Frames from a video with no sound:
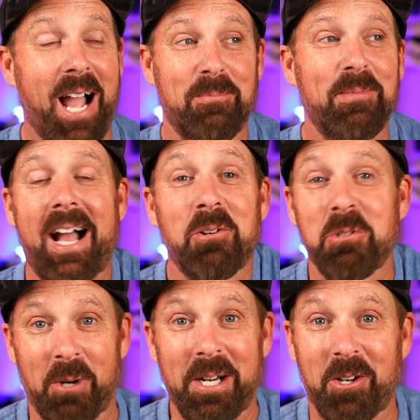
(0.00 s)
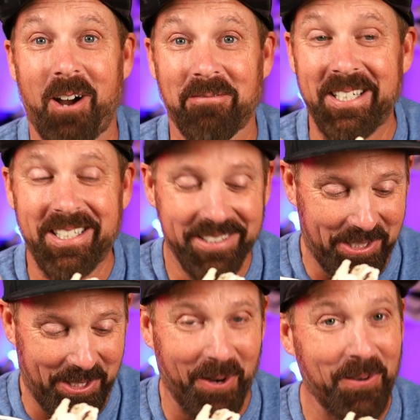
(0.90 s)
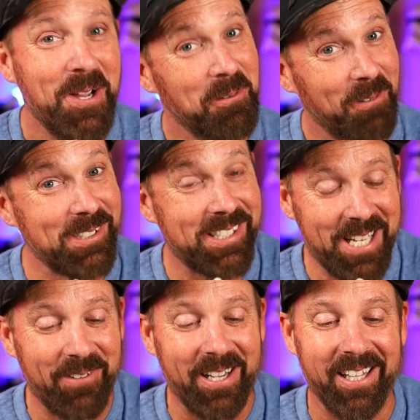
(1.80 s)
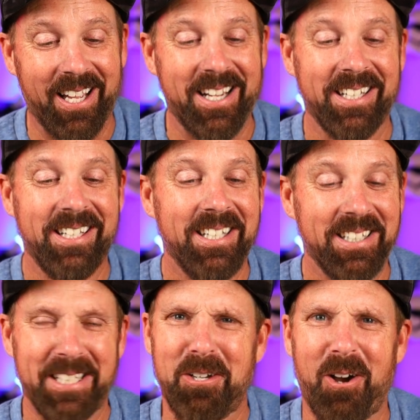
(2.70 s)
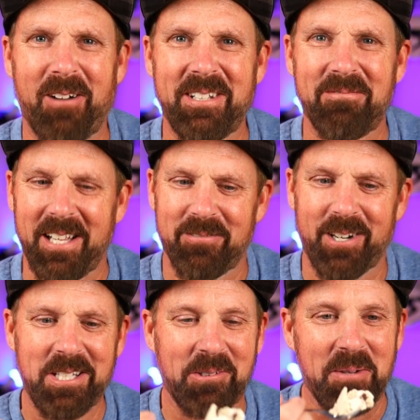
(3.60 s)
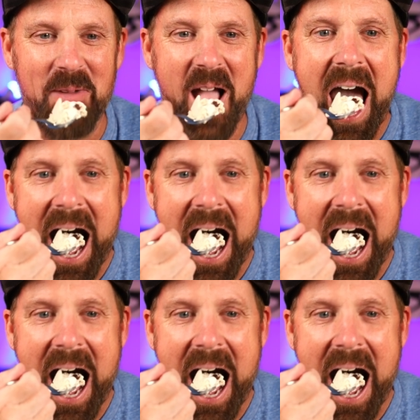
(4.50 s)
I don't drink coffee, so we'll see if I like the coffee flavored ice cream.